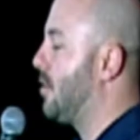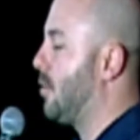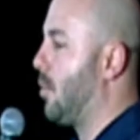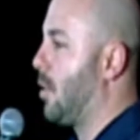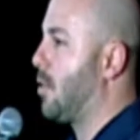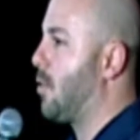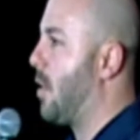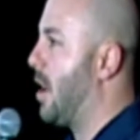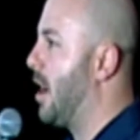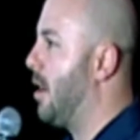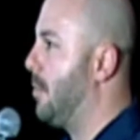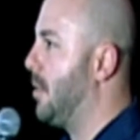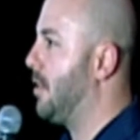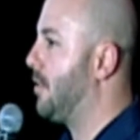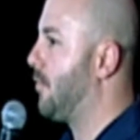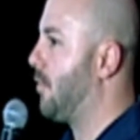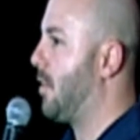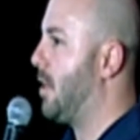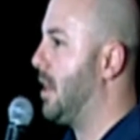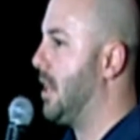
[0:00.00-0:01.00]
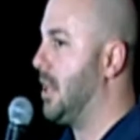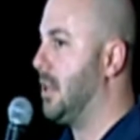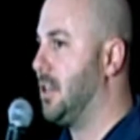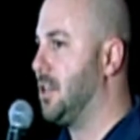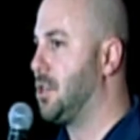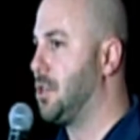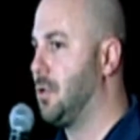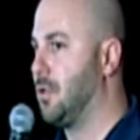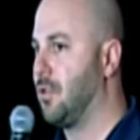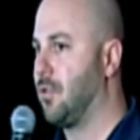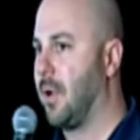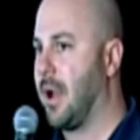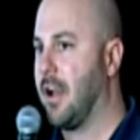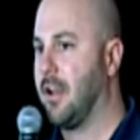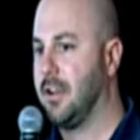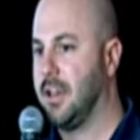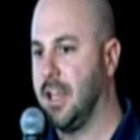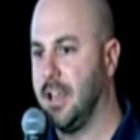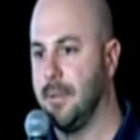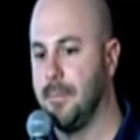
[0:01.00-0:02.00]
the requirements for any additional
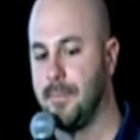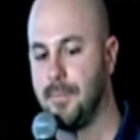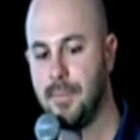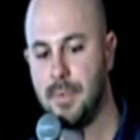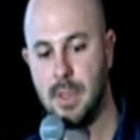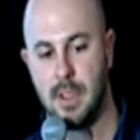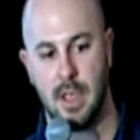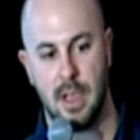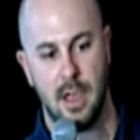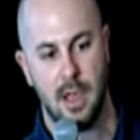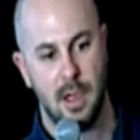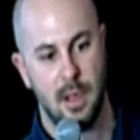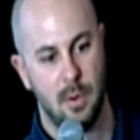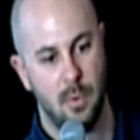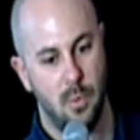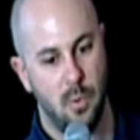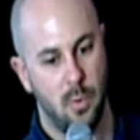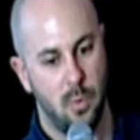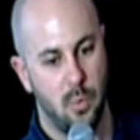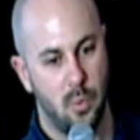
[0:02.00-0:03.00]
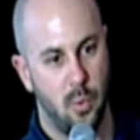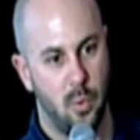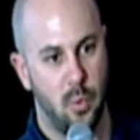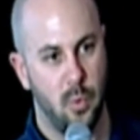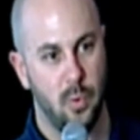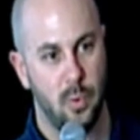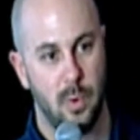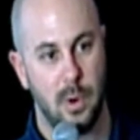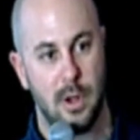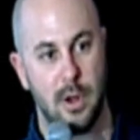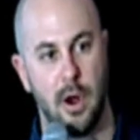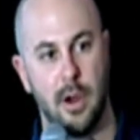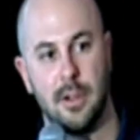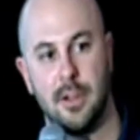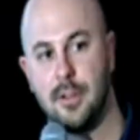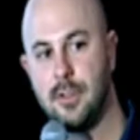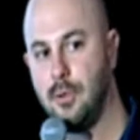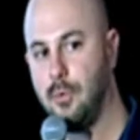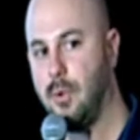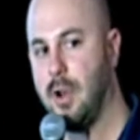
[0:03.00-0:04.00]
grounding.
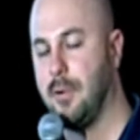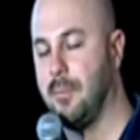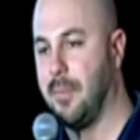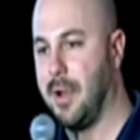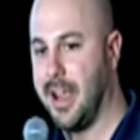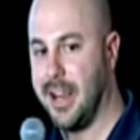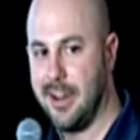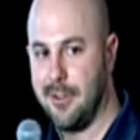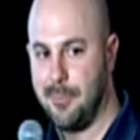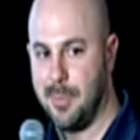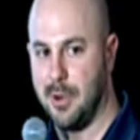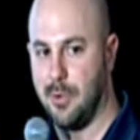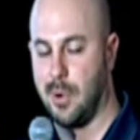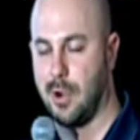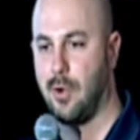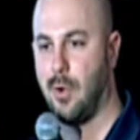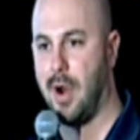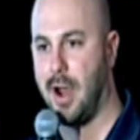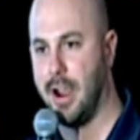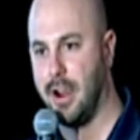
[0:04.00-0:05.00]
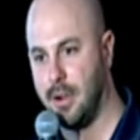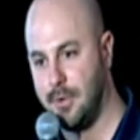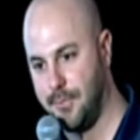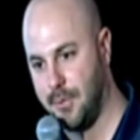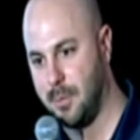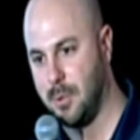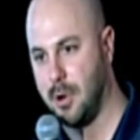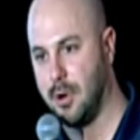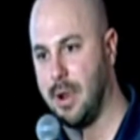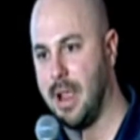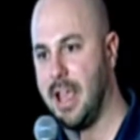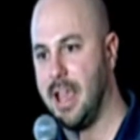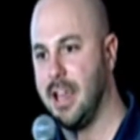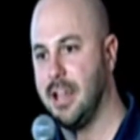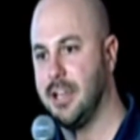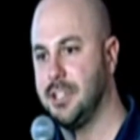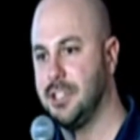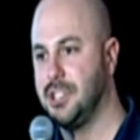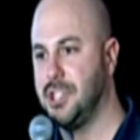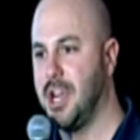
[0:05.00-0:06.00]
Regardless of what might have been required from your
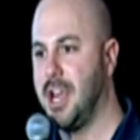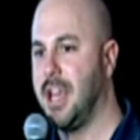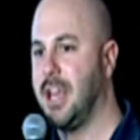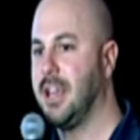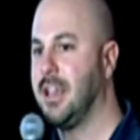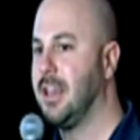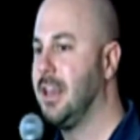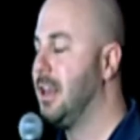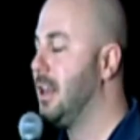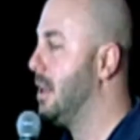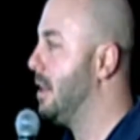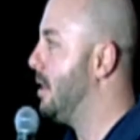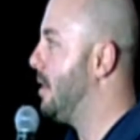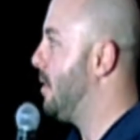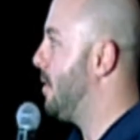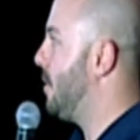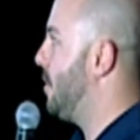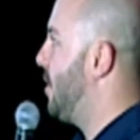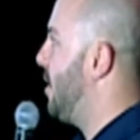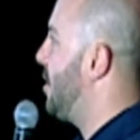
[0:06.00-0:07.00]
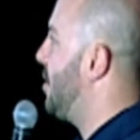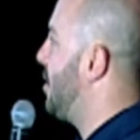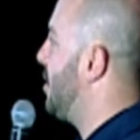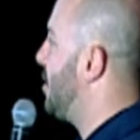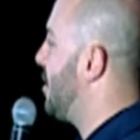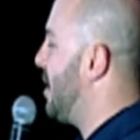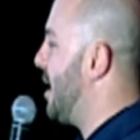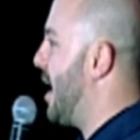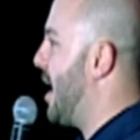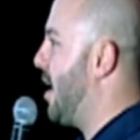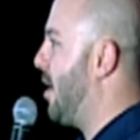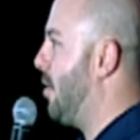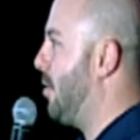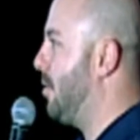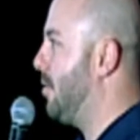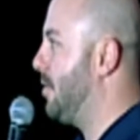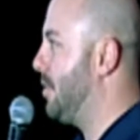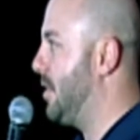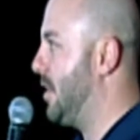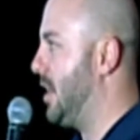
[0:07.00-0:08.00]
AHJ, this is now
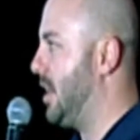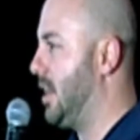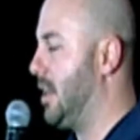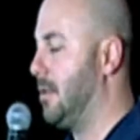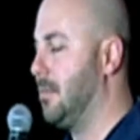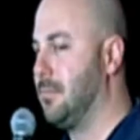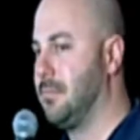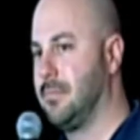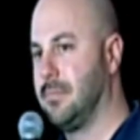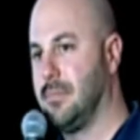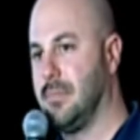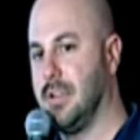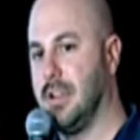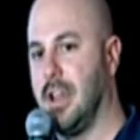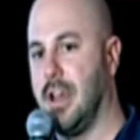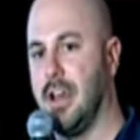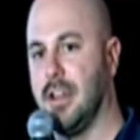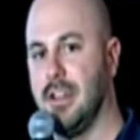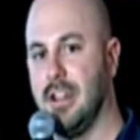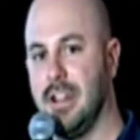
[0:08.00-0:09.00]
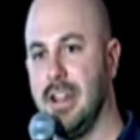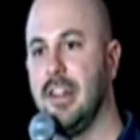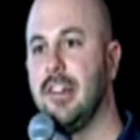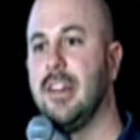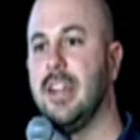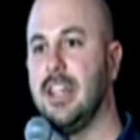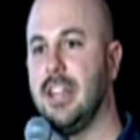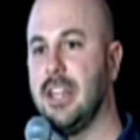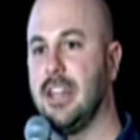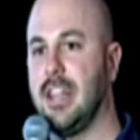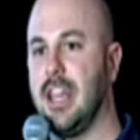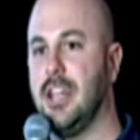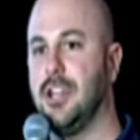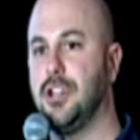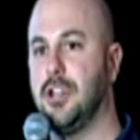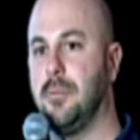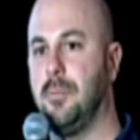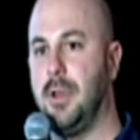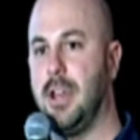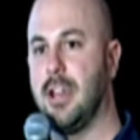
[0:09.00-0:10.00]
the listing that they
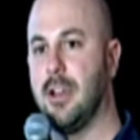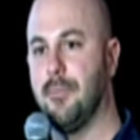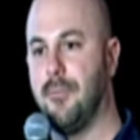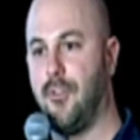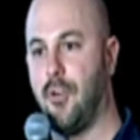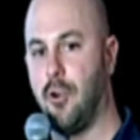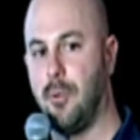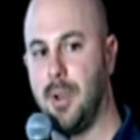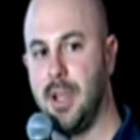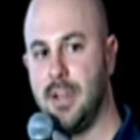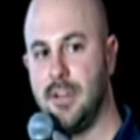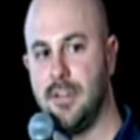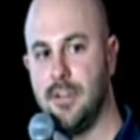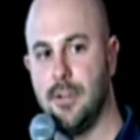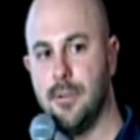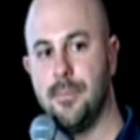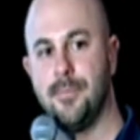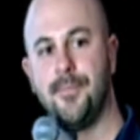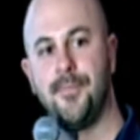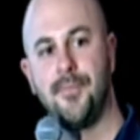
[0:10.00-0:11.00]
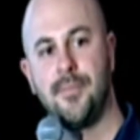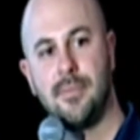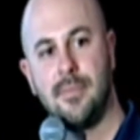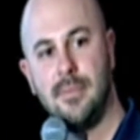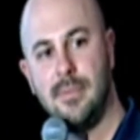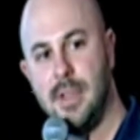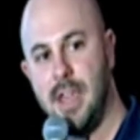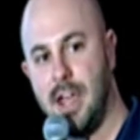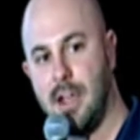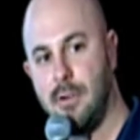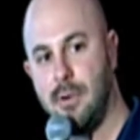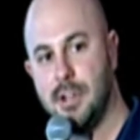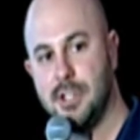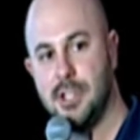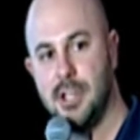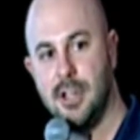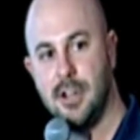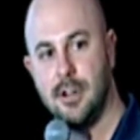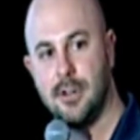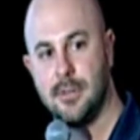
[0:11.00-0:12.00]
should be conforming to. Yeah,
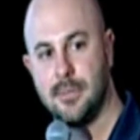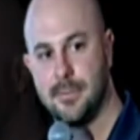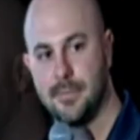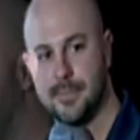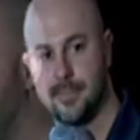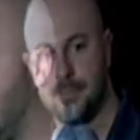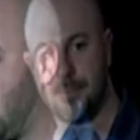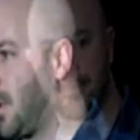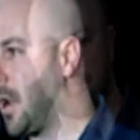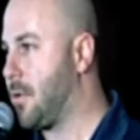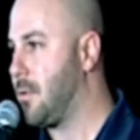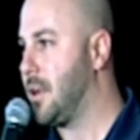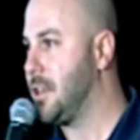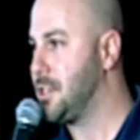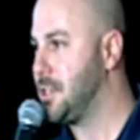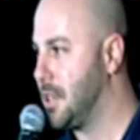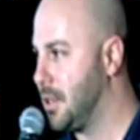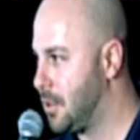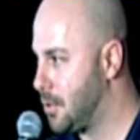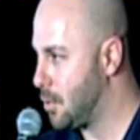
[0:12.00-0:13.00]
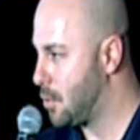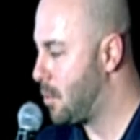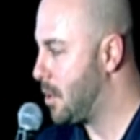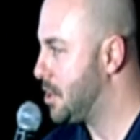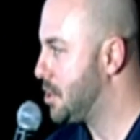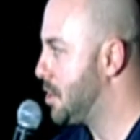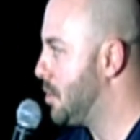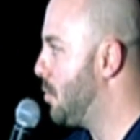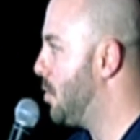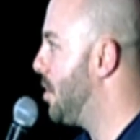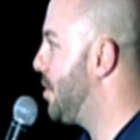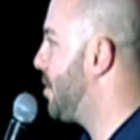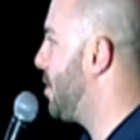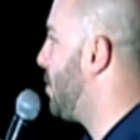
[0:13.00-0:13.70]
question here. Great question. So question was,